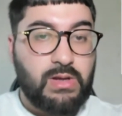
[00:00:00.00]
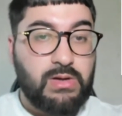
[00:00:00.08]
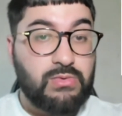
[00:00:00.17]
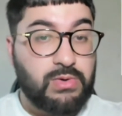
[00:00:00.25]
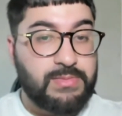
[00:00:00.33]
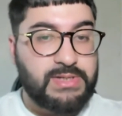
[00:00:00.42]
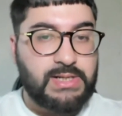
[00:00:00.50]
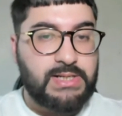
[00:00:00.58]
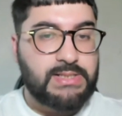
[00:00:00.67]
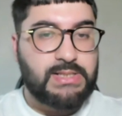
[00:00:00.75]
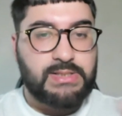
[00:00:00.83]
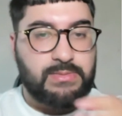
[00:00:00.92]
Roman
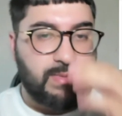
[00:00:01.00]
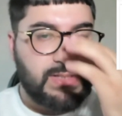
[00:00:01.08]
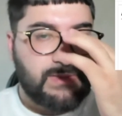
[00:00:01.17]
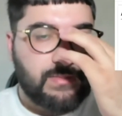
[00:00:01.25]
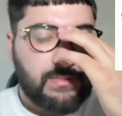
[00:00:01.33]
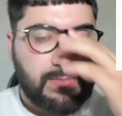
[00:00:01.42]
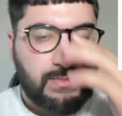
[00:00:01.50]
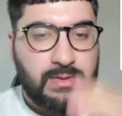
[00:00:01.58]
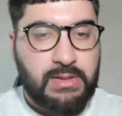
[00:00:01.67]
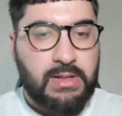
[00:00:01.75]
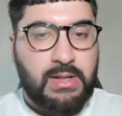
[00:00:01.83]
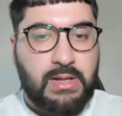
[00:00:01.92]
Dolidze is a beast.
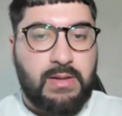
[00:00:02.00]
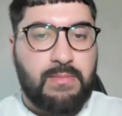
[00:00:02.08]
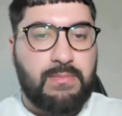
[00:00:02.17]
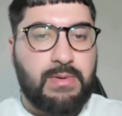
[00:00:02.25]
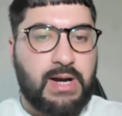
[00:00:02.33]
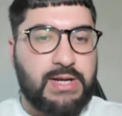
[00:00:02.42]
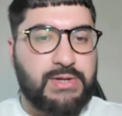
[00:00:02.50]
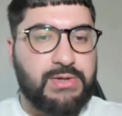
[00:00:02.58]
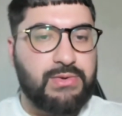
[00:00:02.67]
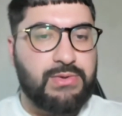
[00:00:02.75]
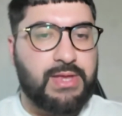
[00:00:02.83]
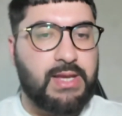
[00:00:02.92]
But I
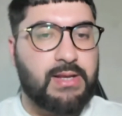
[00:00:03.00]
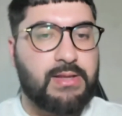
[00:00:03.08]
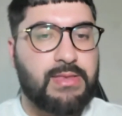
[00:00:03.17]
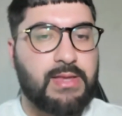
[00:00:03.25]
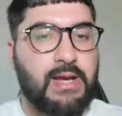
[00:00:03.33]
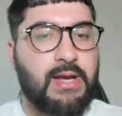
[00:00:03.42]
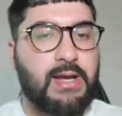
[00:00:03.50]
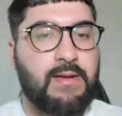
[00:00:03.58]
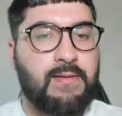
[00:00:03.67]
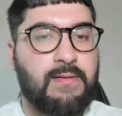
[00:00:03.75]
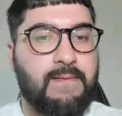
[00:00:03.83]
do think that, I